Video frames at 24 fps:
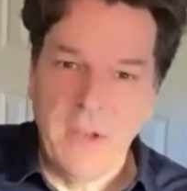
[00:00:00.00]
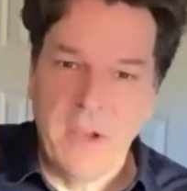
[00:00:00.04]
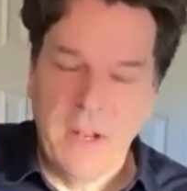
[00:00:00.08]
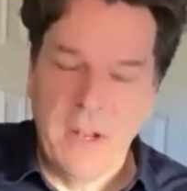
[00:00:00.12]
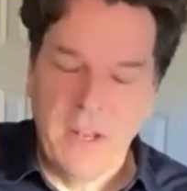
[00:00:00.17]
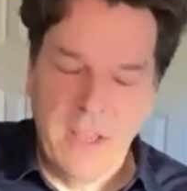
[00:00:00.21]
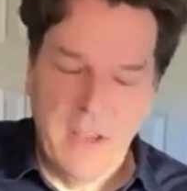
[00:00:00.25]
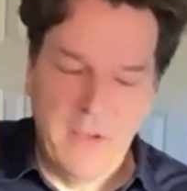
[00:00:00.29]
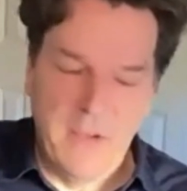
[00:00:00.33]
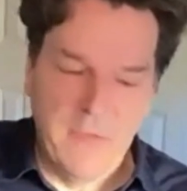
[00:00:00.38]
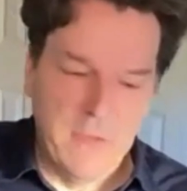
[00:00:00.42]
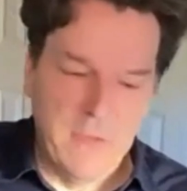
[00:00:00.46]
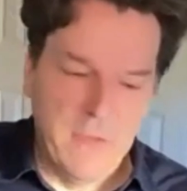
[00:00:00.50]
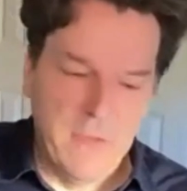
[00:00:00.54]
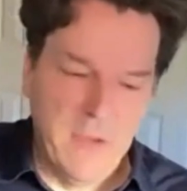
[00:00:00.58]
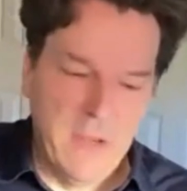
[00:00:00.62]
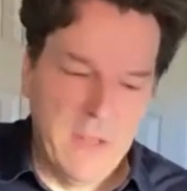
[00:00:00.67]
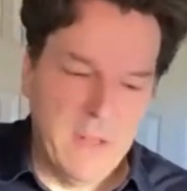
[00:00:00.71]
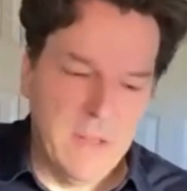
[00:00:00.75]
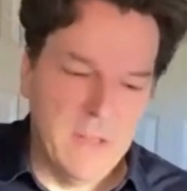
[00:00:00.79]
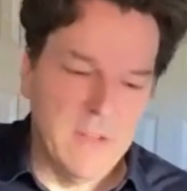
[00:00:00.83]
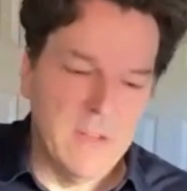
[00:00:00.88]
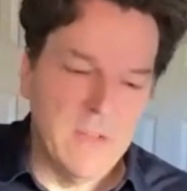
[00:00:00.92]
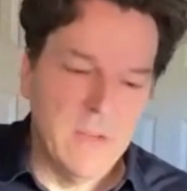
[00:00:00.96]
not have to
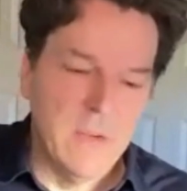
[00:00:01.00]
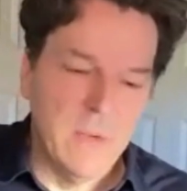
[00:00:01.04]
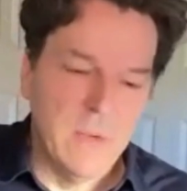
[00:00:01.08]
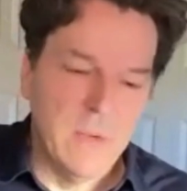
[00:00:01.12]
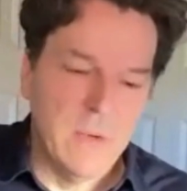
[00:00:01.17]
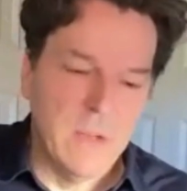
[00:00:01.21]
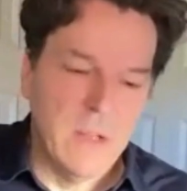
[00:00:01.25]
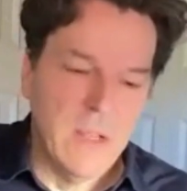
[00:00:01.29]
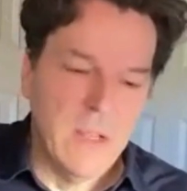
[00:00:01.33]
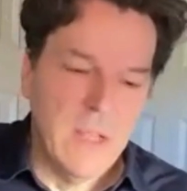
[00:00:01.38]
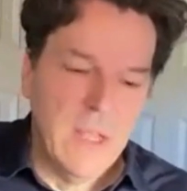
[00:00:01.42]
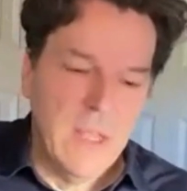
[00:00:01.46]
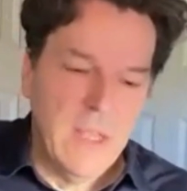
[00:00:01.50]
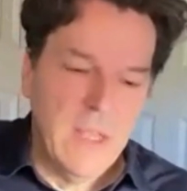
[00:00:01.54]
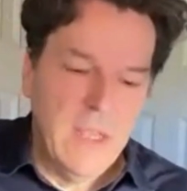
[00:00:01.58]
fight this duel.